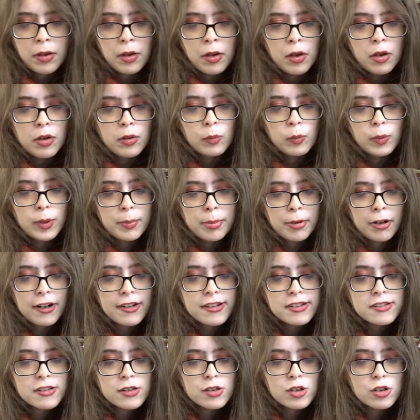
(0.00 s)
We pressed
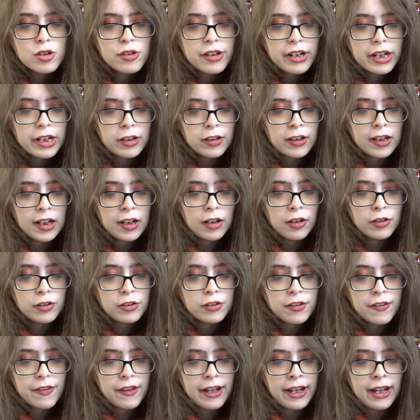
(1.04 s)
through the crowd to
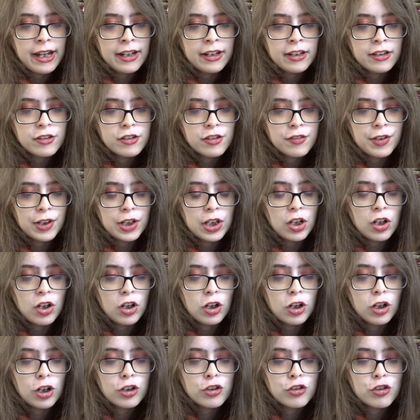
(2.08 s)
the edge of a
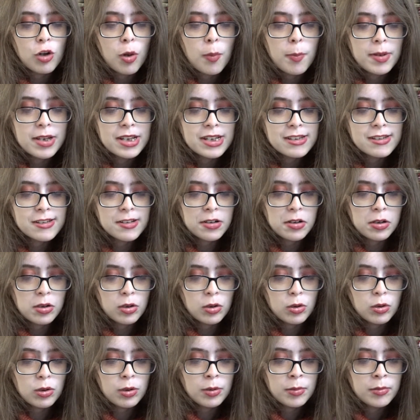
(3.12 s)
large open circle.
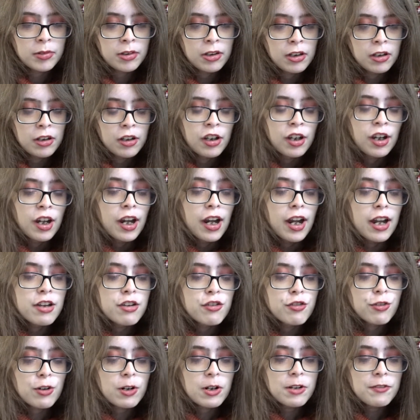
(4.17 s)
In
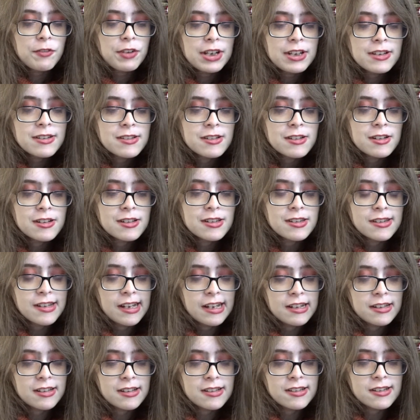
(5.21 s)
front of us stood
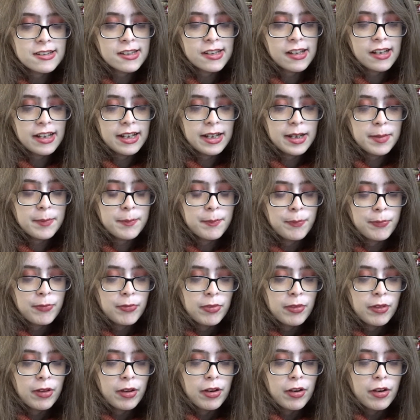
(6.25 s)
Santa's sleigh.
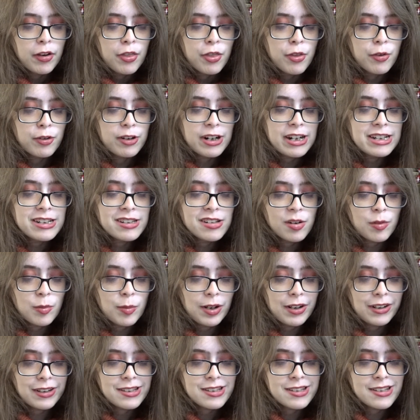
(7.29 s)
The reindeer were
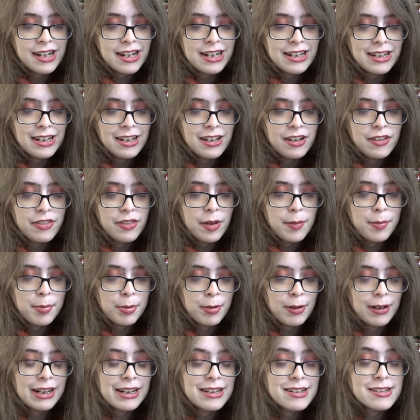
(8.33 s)
excited. They
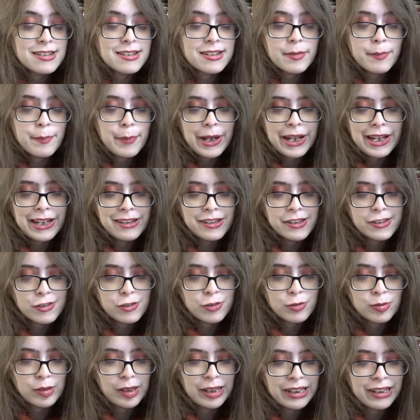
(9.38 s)
pranced and paced,
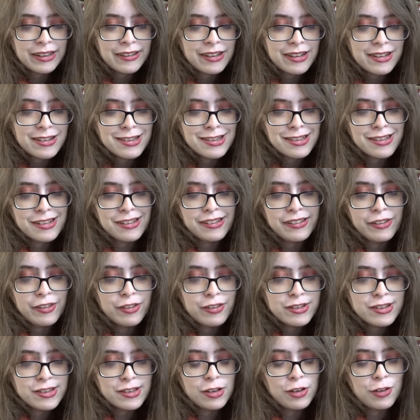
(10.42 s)
ringing the
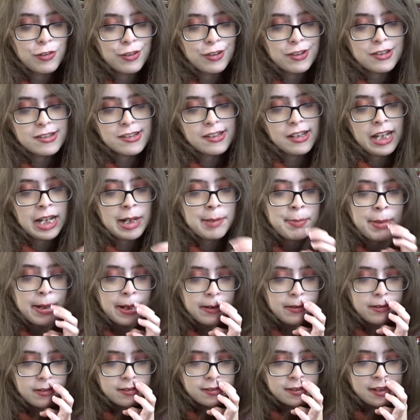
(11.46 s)
silver sleigh
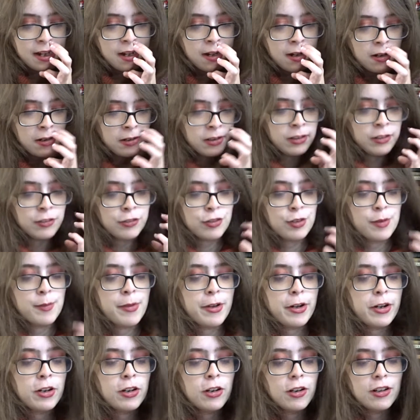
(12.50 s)
bells that hung from their
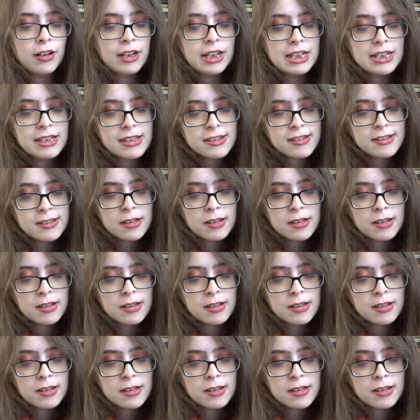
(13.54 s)
harness.